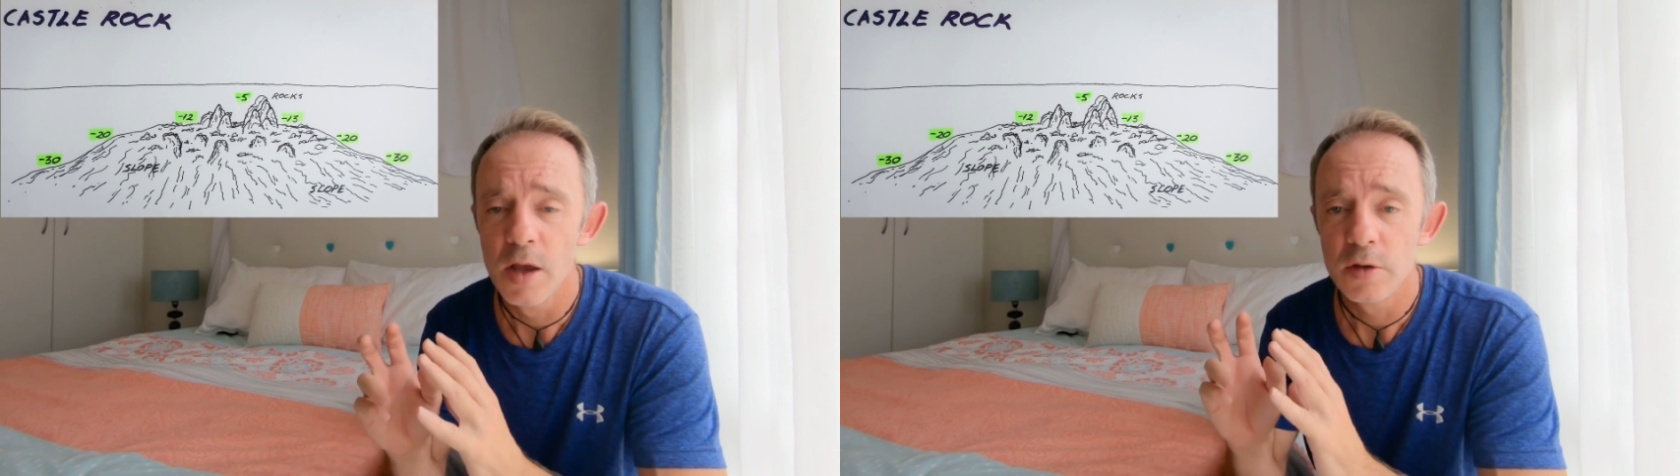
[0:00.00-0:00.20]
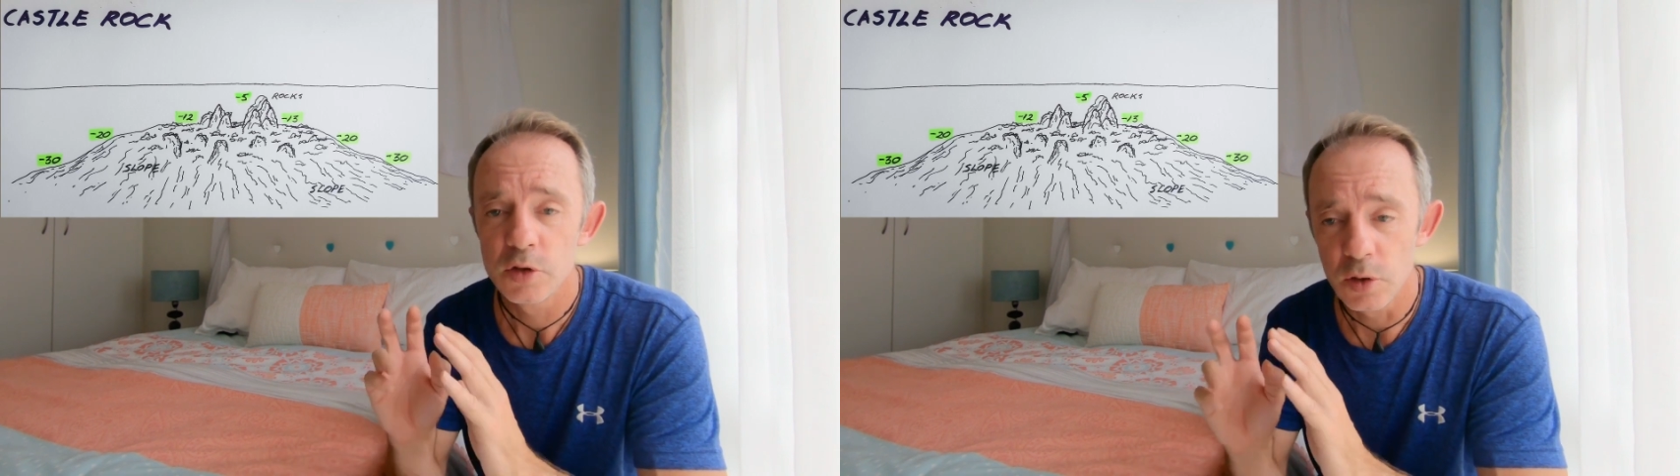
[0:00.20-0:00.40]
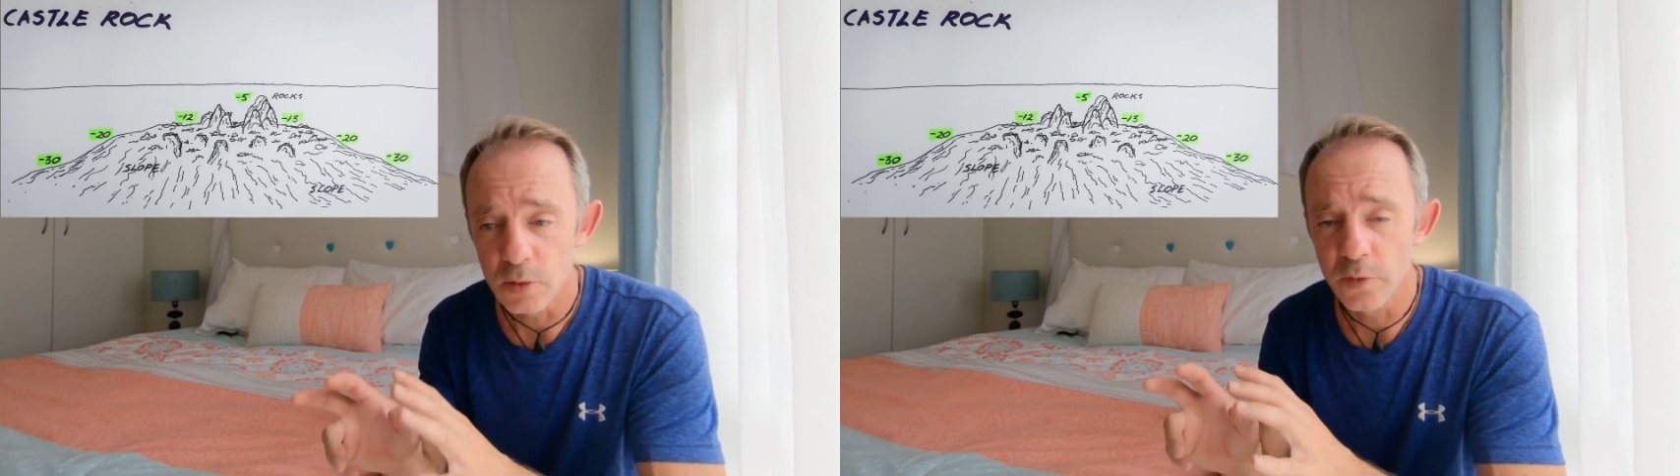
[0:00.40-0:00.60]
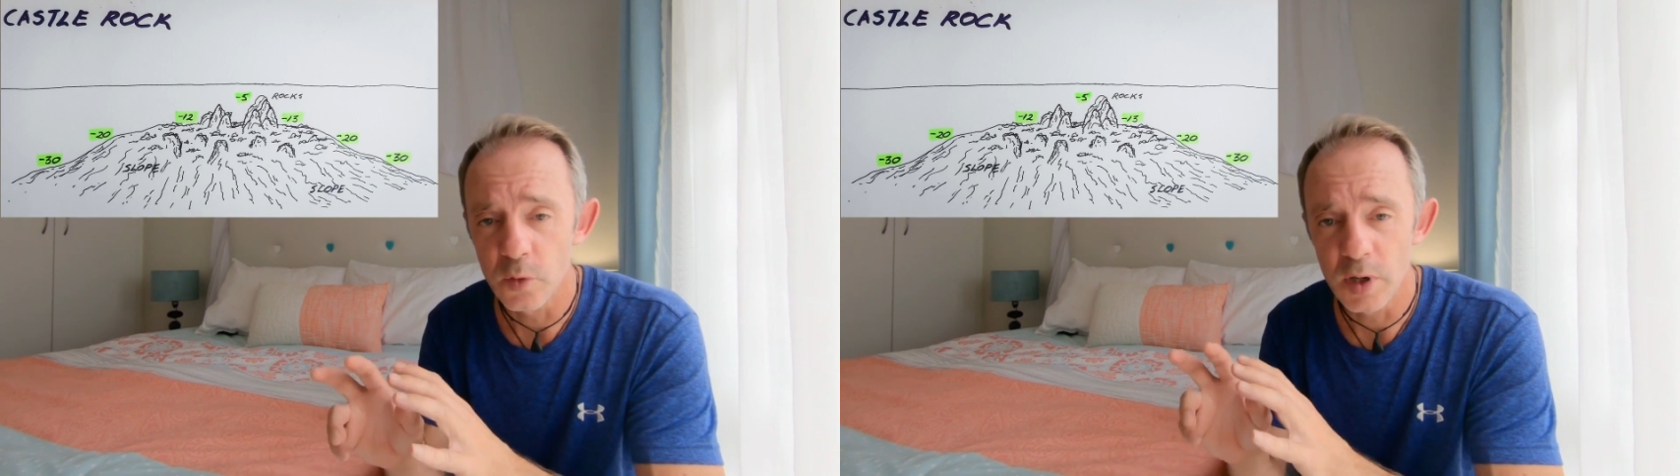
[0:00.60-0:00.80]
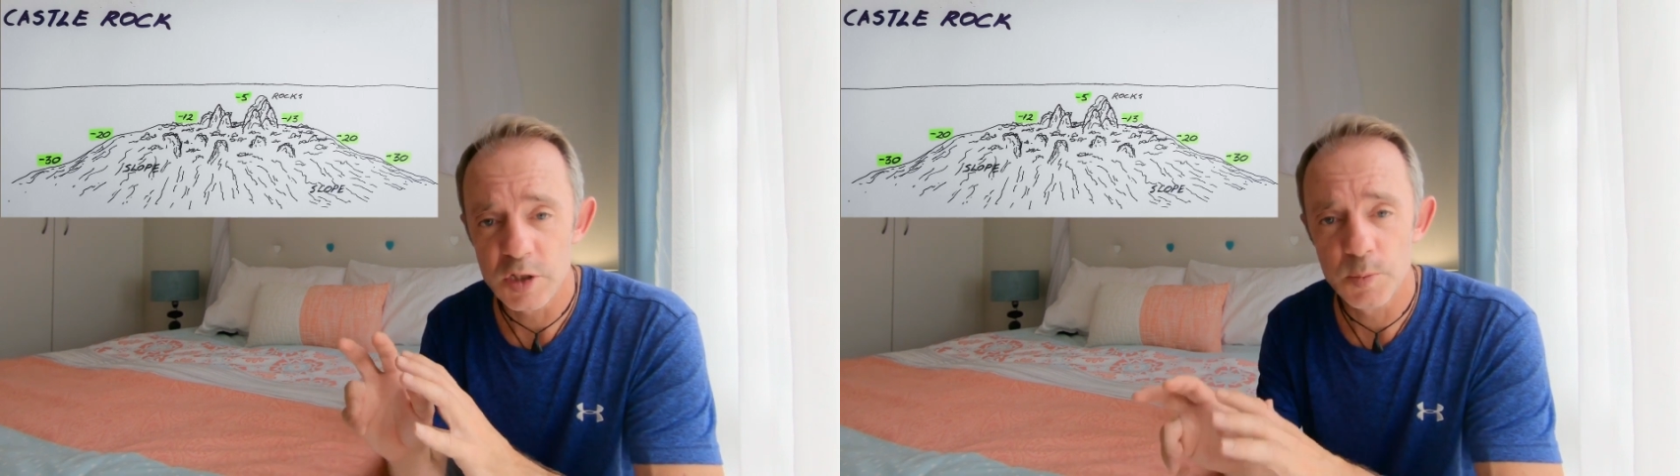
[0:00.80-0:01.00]
Just look for an
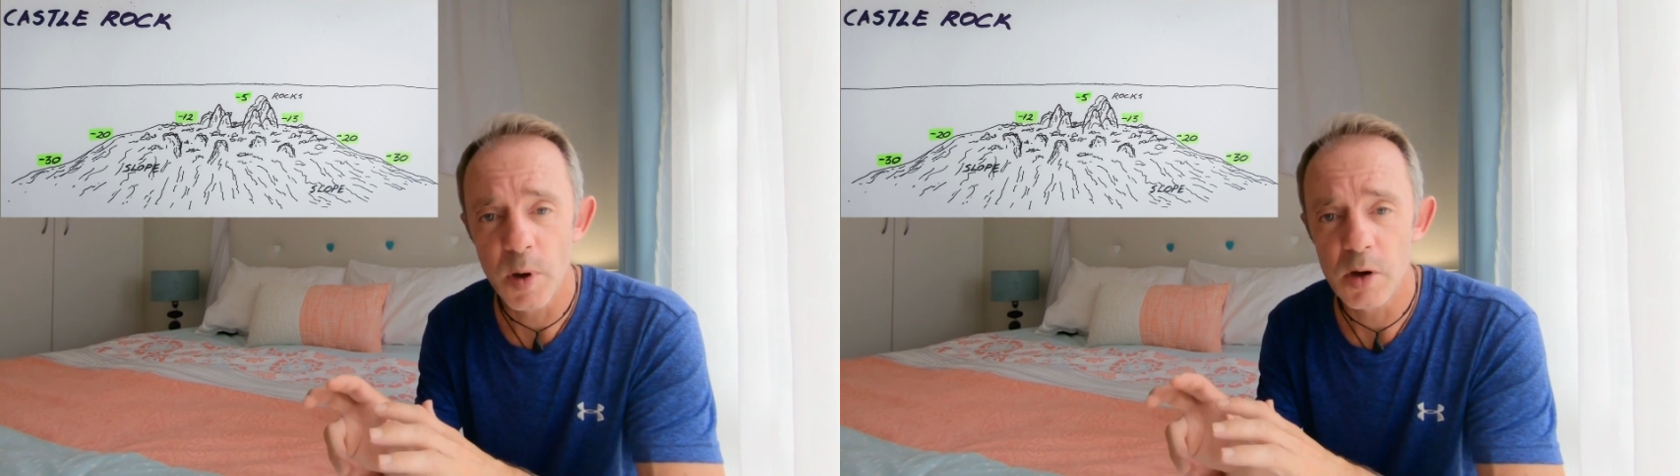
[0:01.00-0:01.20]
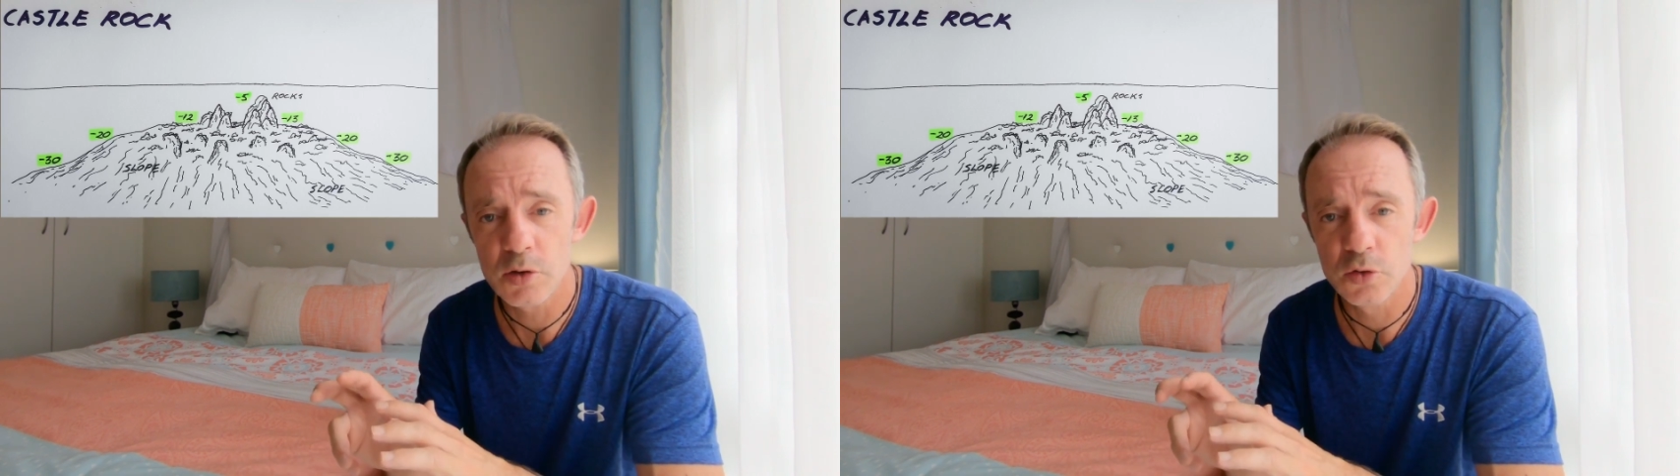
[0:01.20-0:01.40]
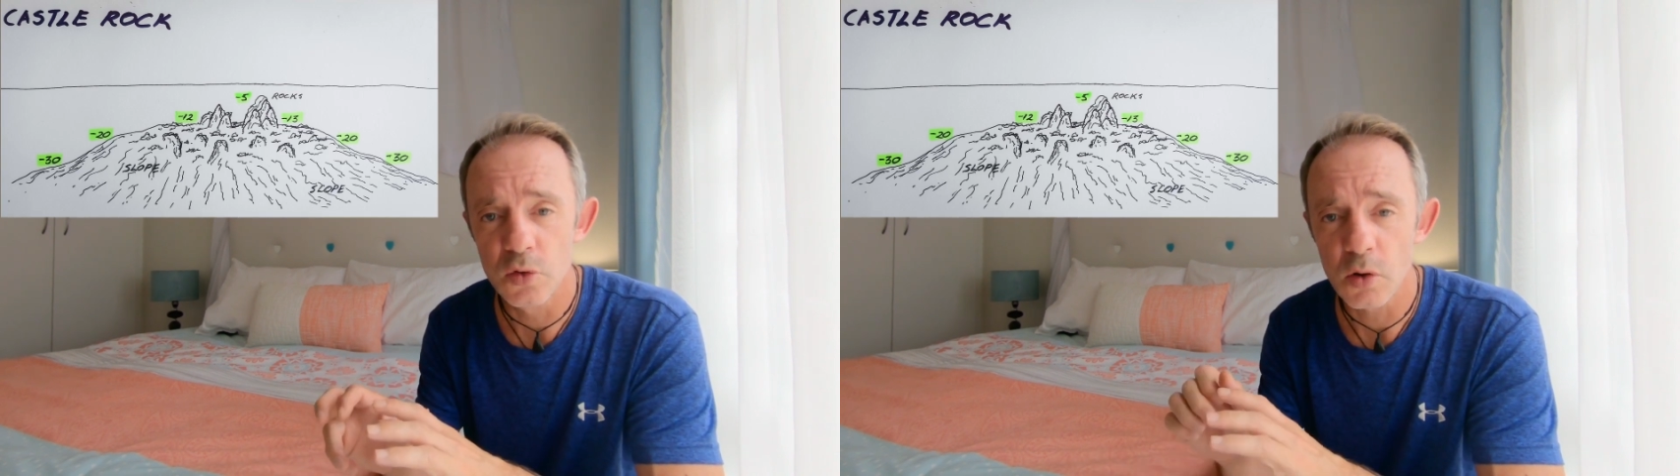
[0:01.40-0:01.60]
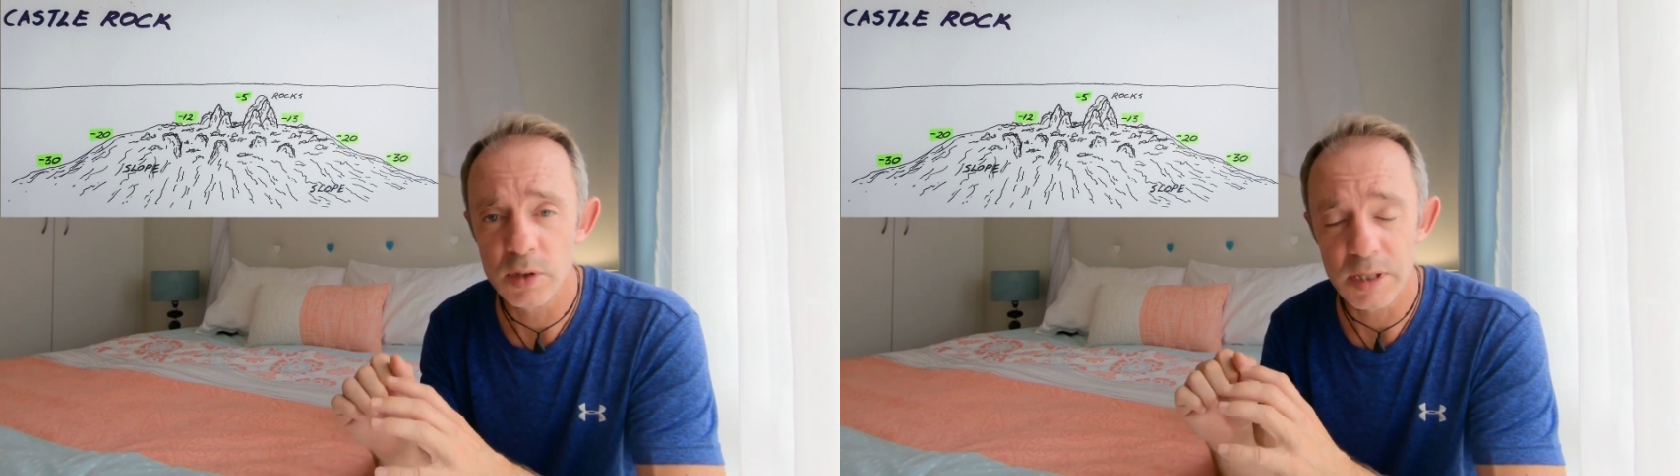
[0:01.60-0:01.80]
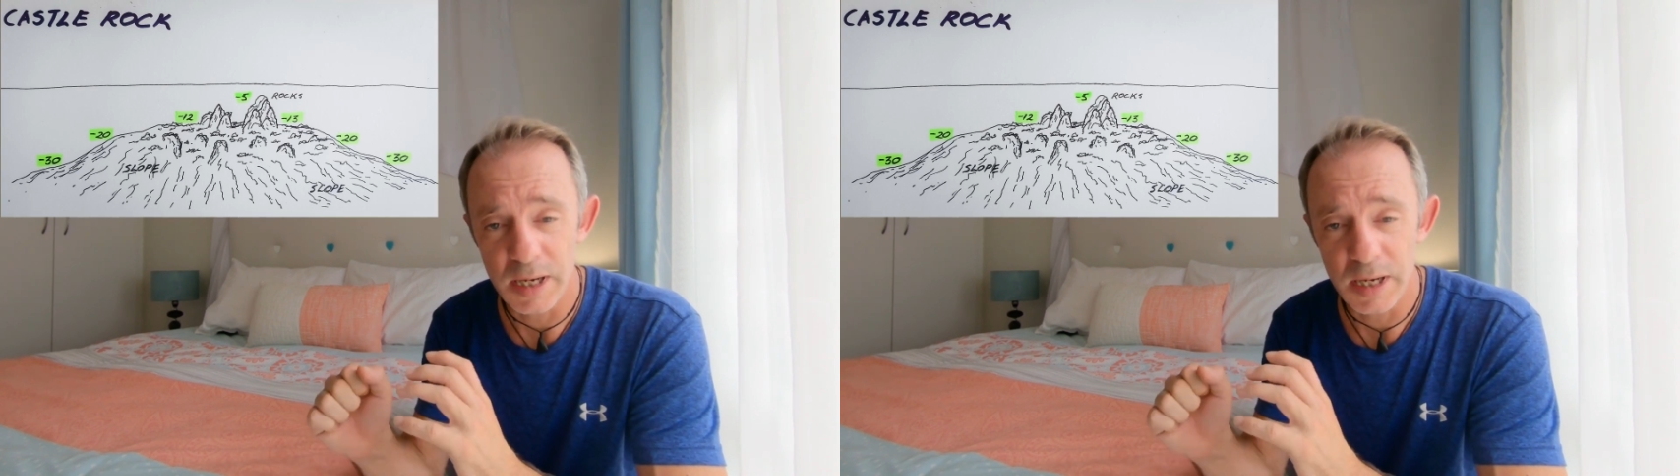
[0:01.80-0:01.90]
exposed rock that